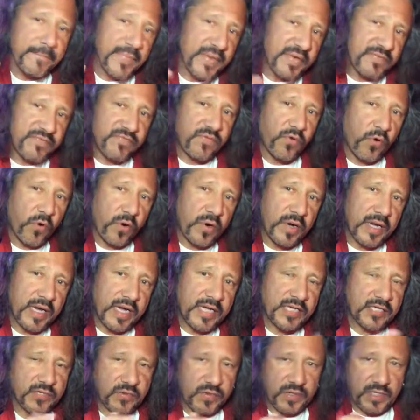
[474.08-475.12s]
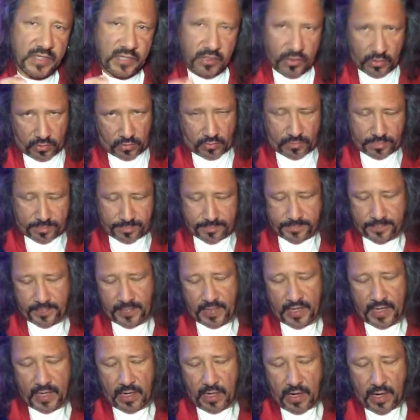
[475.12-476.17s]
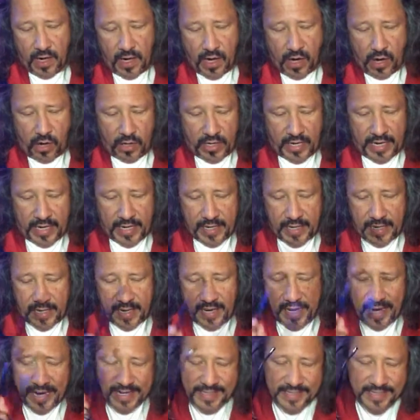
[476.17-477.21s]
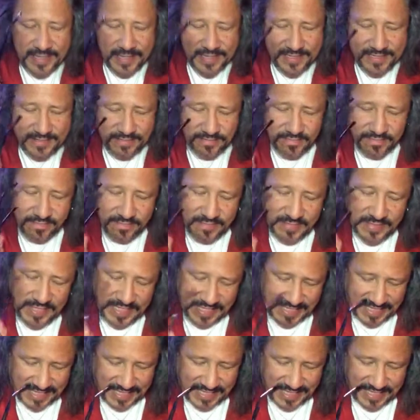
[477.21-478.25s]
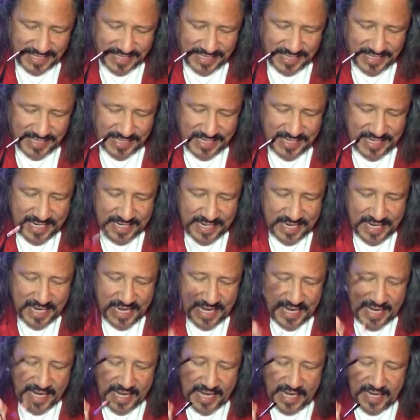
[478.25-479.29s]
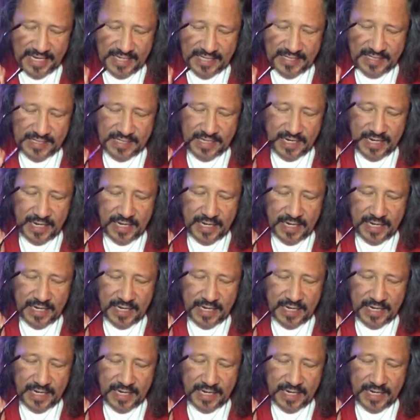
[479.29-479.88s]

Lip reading: before entering the goal. Okay, another myth is